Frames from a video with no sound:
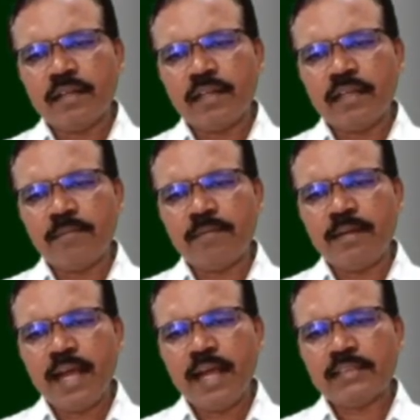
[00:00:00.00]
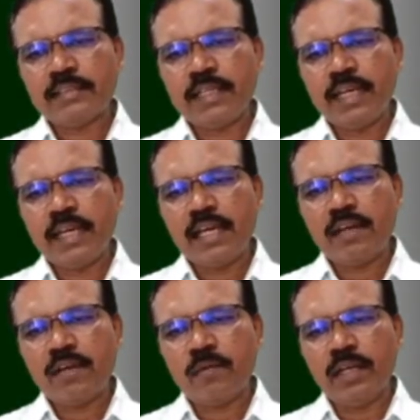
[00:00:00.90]
f dash a
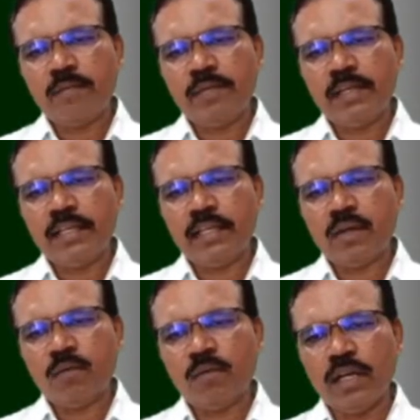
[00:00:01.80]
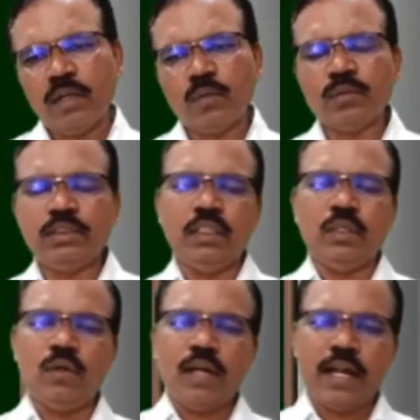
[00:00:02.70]
will be equal to
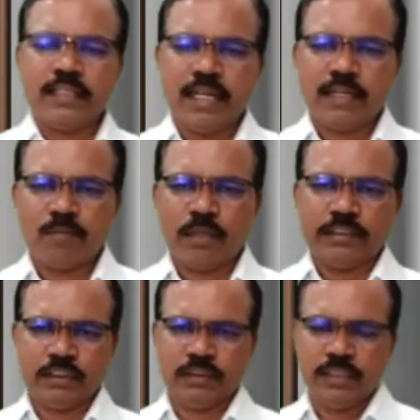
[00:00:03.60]
0 at that point.